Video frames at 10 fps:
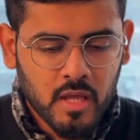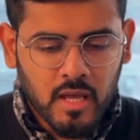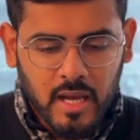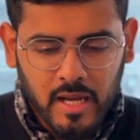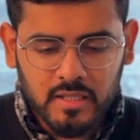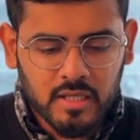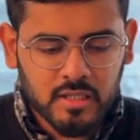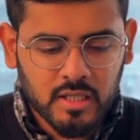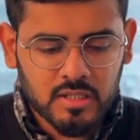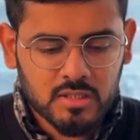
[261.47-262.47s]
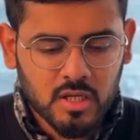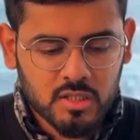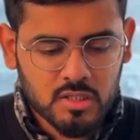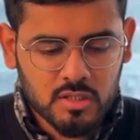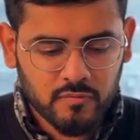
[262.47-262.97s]
and then in the
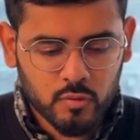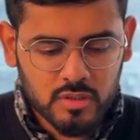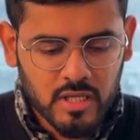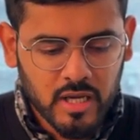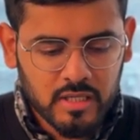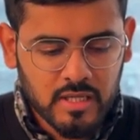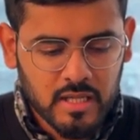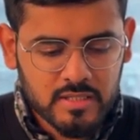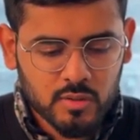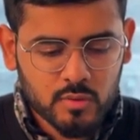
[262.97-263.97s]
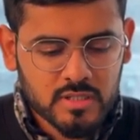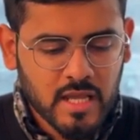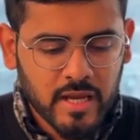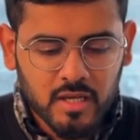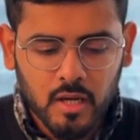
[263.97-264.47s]
instructions, if you see, it tells you
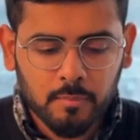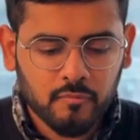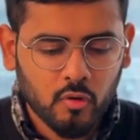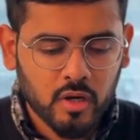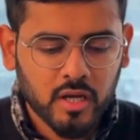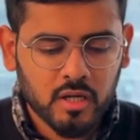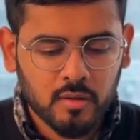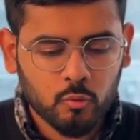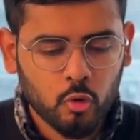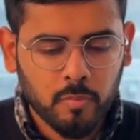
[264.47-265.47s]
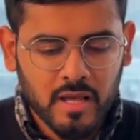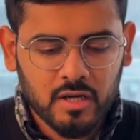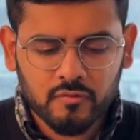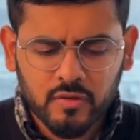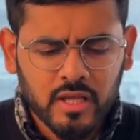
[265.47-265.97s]
sign up for GitHub Copilot
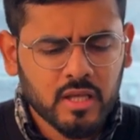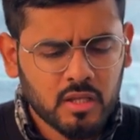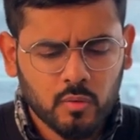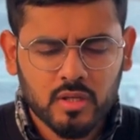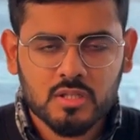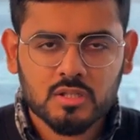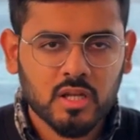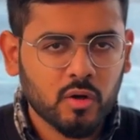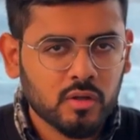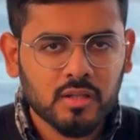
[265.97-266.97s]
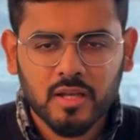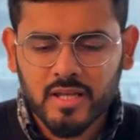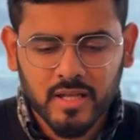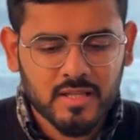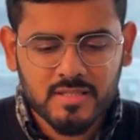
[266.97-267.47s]
free. You can just click on the
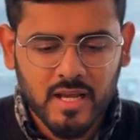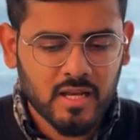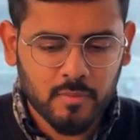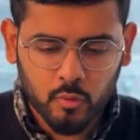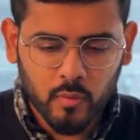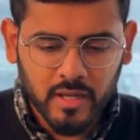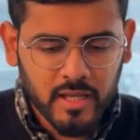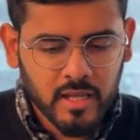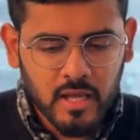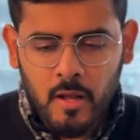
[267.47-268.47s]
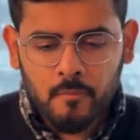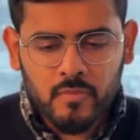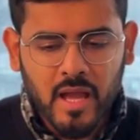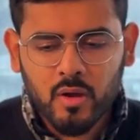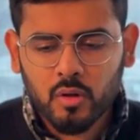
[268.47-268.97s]
link and sign up quickly.
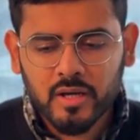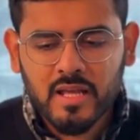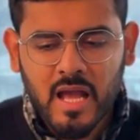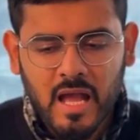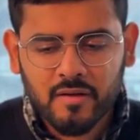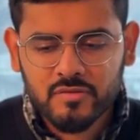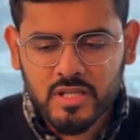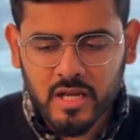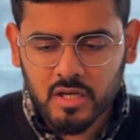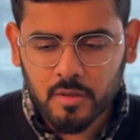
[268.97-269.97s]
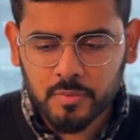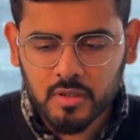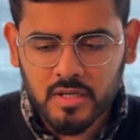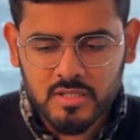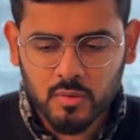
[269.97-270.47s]
I already have signed up here,
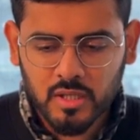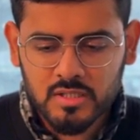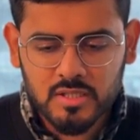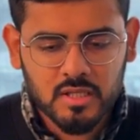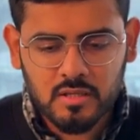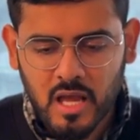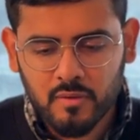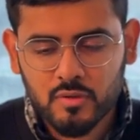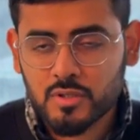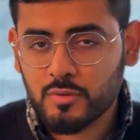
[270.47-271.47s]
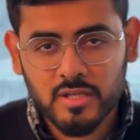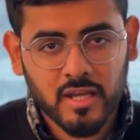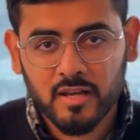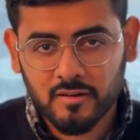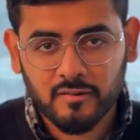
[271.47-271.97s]
as you can see. I was using
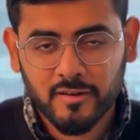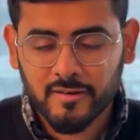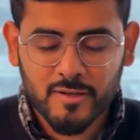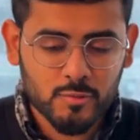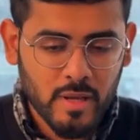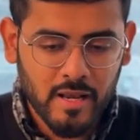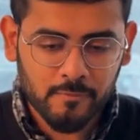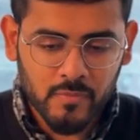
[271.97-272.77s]
it earlier as well.